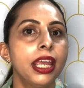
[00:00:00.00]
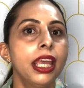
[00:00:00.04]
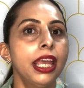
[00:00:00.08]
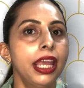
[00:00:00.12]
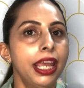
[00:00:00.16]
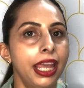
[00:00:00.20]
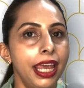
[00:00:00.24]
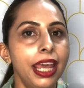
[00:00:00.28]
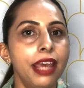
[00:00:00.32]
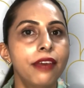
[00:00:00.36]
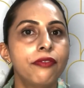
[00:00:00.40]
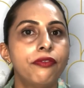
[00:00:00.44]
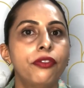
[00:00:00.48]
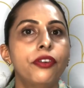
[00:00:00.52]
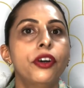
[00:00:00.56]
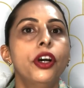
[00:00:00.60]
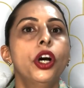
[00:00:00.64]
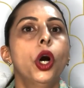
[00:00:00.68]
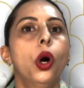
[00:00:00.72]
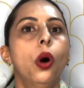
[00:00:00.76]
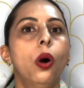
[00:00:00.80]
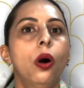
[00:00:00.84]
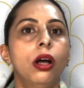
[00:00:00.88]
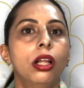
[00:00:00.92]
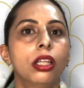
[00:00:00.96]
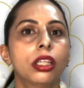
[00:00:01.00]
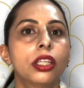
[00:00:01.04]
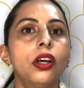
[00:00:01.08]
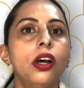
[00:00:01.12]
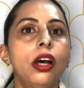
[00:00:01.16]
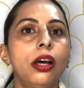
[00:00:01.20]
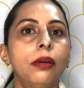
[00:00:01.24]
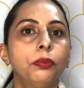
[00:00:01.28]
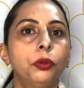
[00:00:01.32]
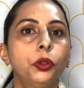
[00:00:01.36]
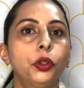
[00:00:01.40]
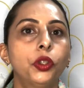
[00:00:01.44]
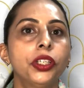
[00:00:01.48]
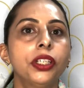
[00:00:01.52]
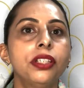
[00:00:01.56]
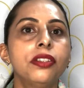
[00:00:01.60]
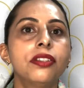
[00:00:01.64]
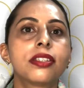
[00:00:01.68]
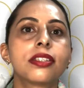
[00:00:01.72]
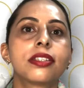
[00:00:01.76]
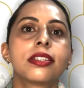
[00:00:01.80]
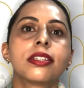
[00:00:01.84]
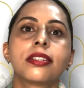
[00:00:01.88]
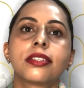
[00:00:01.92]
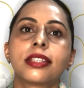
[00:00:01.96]
If all the
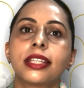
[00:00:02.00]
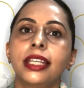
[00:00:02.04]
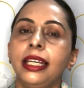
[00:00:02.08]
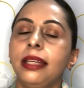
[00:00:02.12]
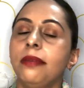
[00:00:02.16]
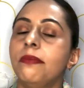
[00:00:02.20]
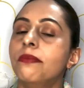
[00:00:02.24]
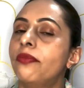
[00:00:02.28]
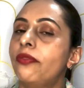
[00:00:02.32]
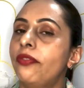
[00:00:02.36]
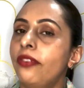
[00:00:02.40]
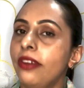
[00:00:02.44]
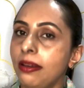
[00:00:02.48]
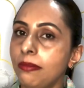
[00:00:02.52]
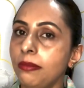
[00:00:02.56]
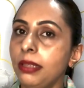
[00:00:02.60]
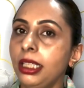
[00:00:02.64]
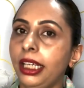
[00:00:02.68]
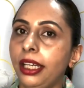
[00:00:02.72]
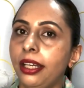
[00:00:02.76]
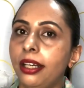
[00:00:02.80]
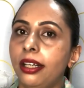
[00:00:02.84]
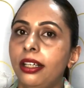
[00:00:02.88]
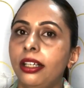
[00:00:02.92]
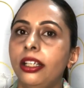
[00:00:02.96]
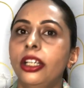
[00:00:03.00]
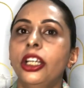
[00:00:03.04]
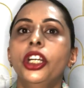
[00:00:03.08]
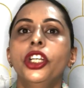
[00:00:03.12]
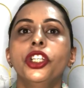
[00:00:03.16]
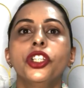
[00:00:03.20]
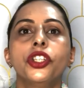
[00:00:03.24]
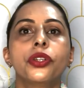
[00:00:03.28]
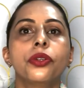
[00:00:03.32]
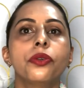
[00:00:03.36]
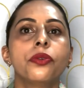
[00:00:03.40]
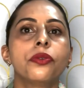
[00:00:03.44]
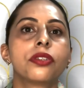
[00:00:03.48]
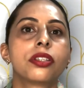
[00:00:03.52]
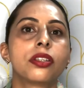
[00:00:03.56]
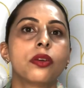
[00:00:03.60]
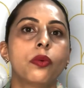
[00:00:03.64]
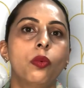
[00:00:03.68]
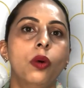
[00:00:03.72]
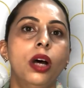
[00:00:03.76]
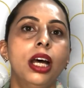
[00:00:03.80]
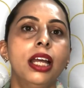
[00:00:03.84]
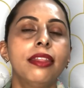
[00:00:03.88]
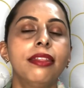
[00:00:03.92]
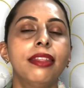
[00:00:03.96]
options seem familiar, choose the
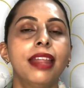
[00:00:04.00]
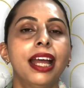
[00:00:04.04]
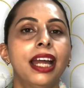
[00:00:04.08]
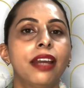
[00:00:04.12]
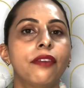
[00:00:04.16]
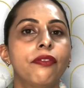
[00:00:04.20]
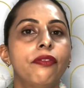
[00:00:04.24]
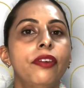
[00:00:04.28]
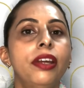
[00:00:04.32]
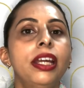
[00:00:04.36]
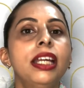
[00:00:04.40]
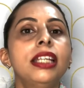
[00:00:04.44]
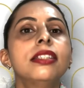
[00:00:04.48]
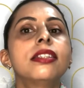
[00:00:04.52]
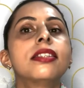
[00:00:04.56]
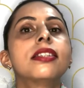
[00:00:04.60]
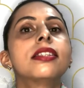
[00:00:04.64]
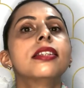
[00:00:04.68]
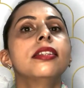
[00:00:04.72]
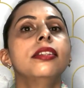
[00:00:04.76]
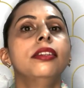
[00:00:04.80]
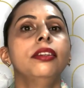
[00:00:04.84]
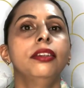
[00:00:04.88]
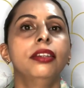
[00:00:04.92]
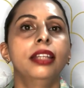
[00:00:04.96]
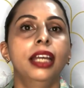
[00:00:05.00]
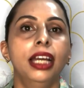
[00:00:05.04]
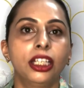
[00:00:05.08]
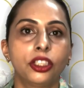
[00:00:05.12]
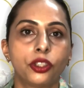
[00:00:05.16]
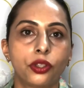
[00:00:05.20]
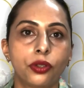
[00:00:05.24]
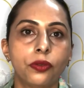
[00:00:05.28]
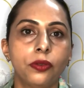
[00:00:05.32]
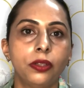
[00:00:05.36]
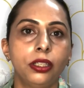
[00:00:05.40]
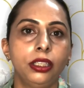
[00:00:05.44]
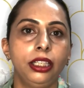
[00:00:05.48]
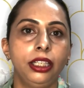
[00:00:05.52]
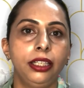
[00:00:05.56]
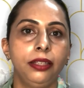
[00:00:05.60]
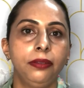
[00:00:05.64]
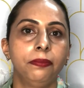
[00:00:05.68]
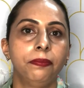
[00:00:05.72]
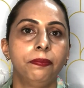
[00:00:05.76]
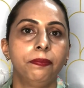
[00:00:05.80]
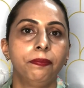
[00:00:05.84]
one that fits naturally.